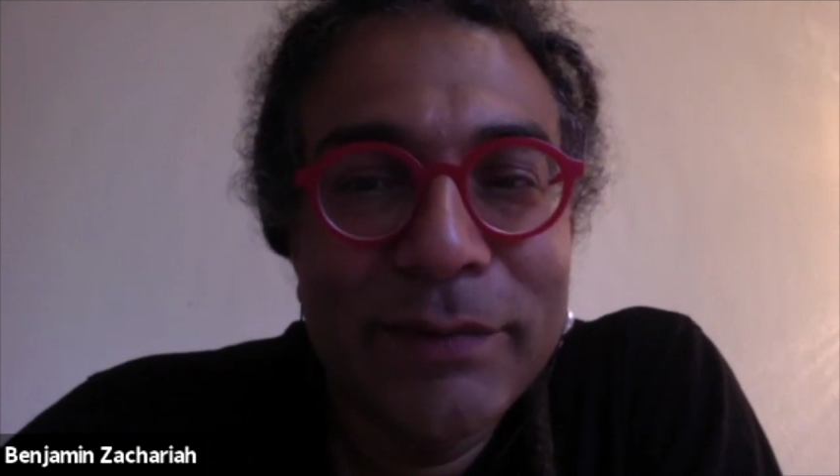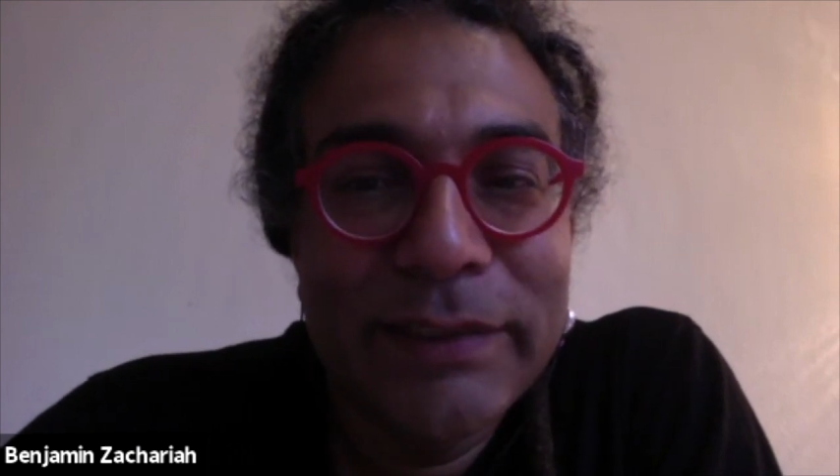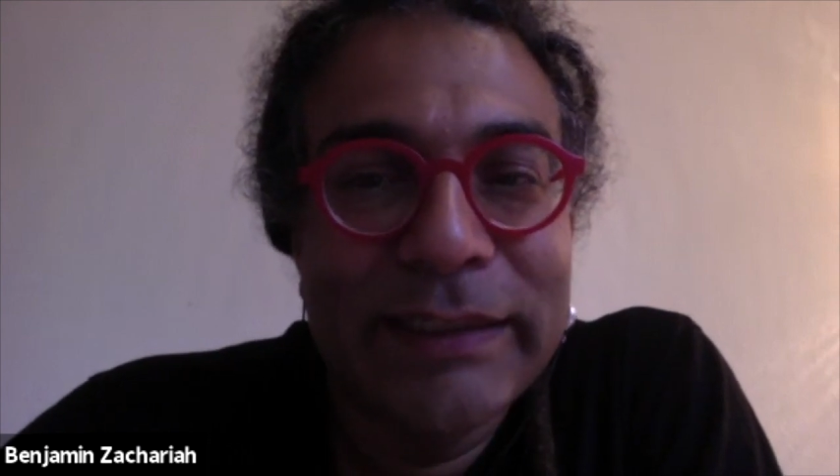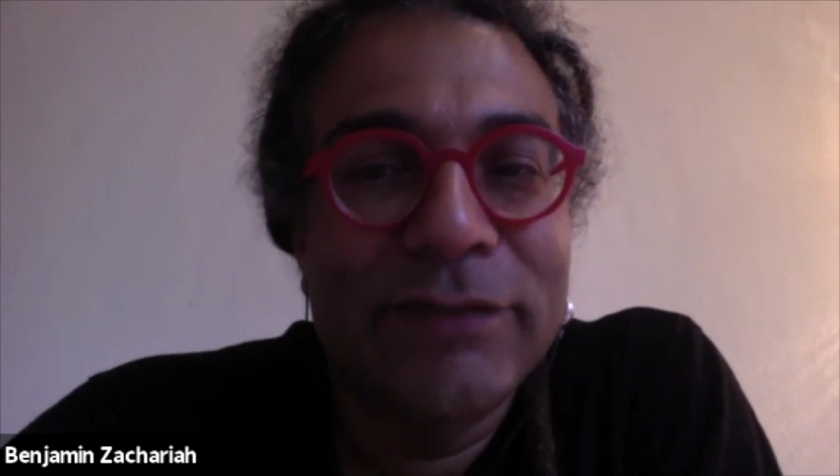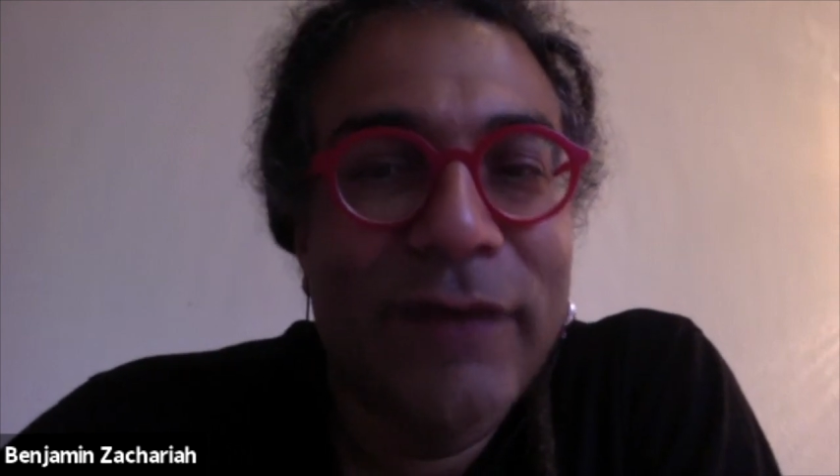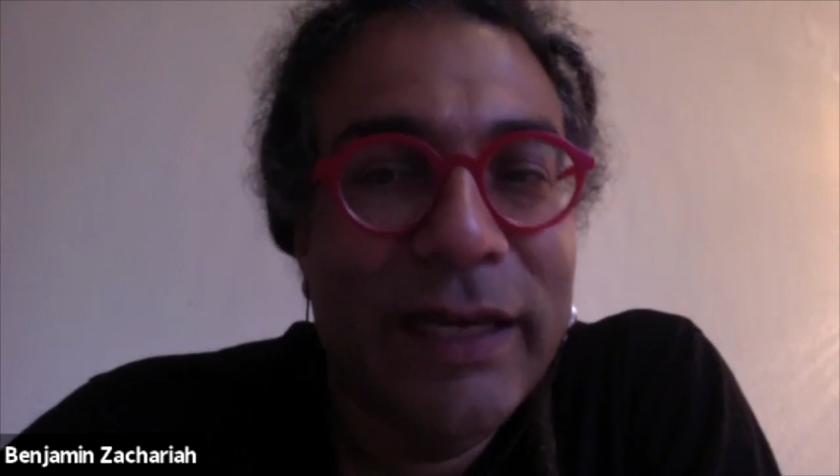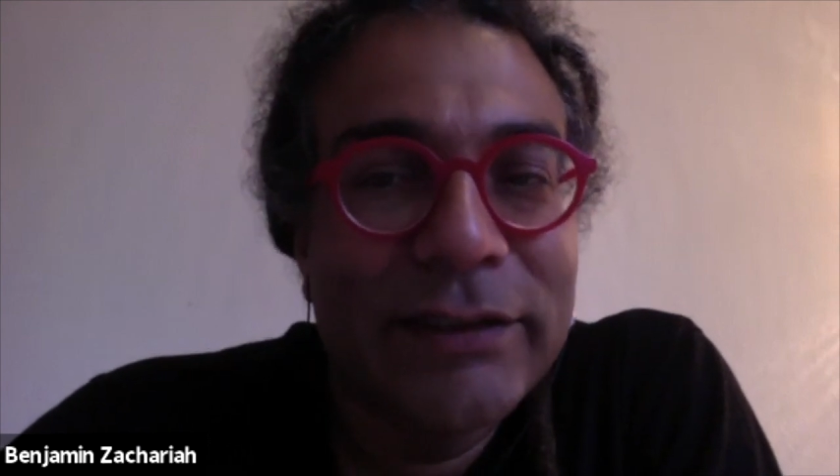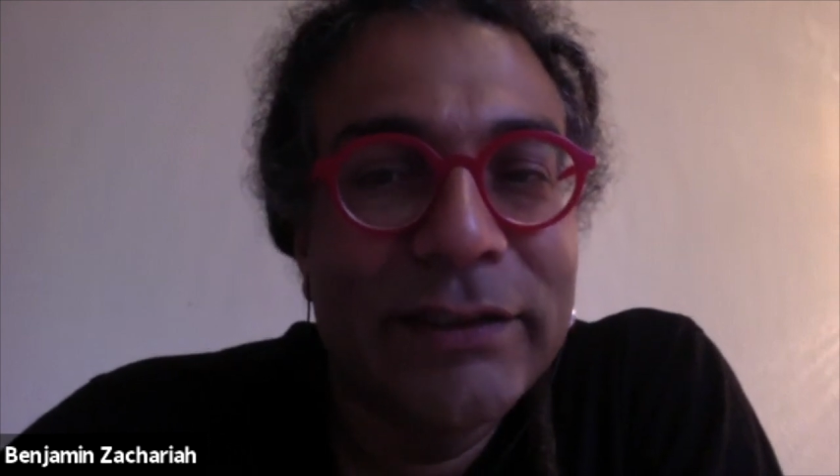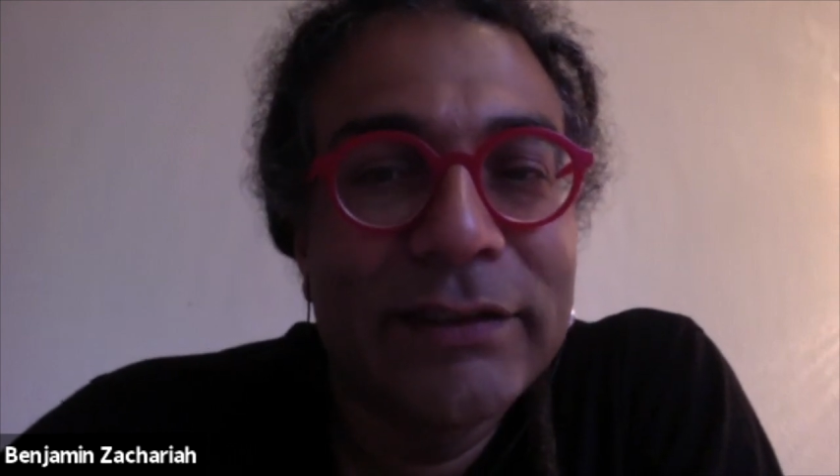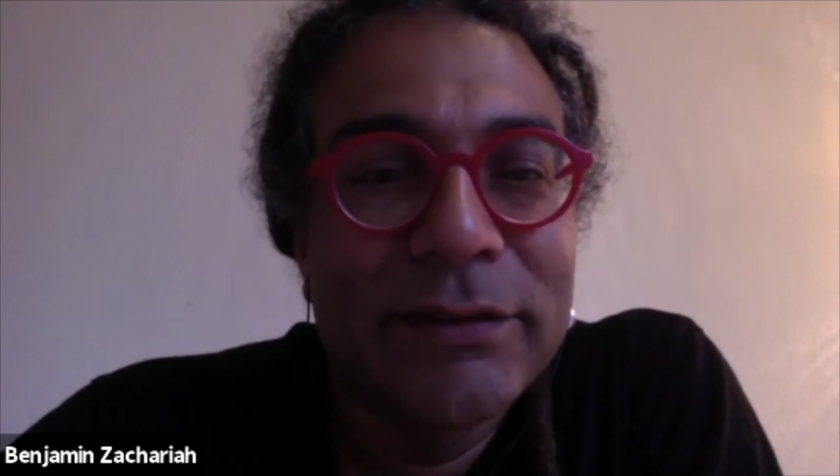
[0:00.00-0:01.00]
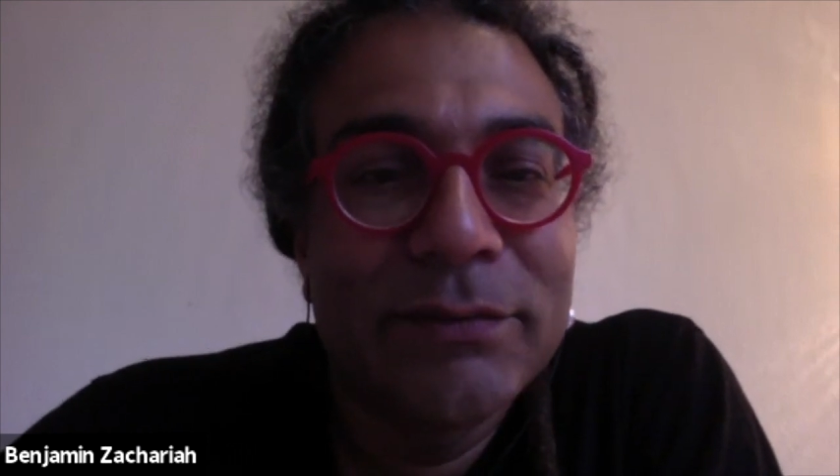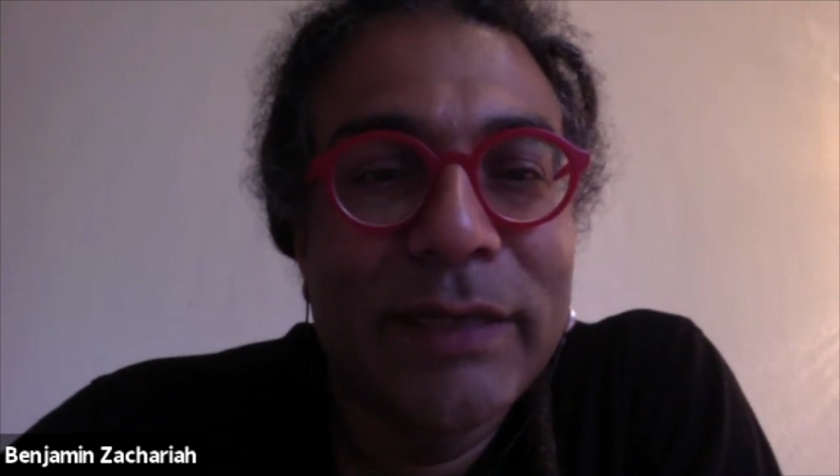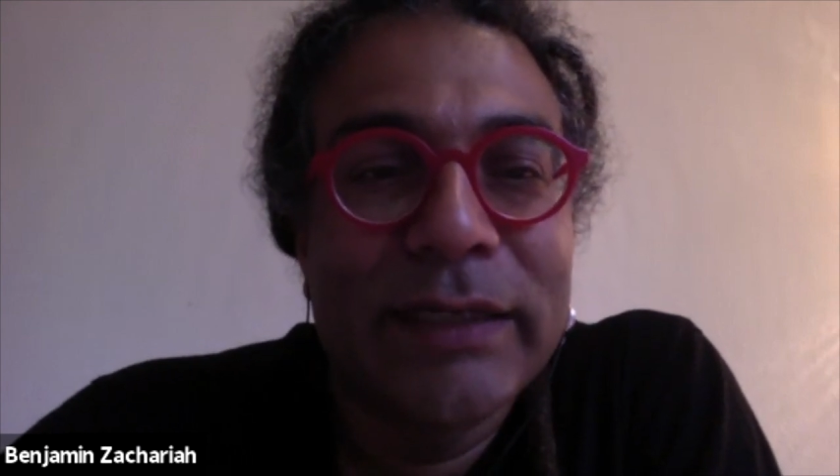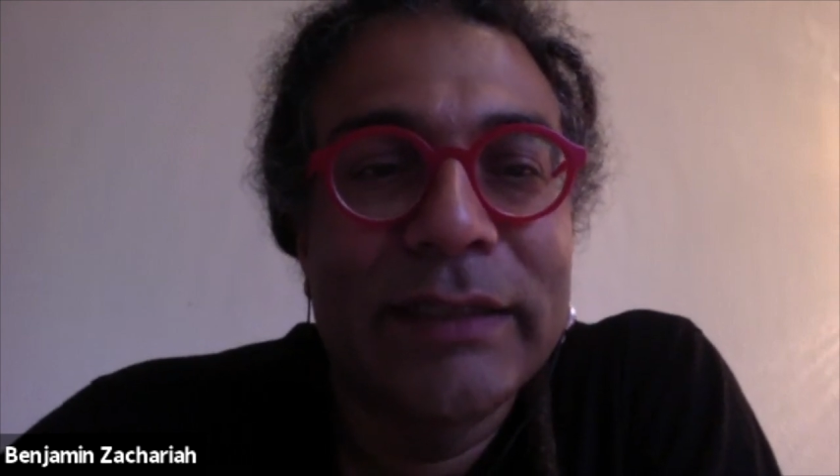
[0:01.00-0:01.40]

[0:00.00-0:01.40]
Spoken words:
it is fascism, and it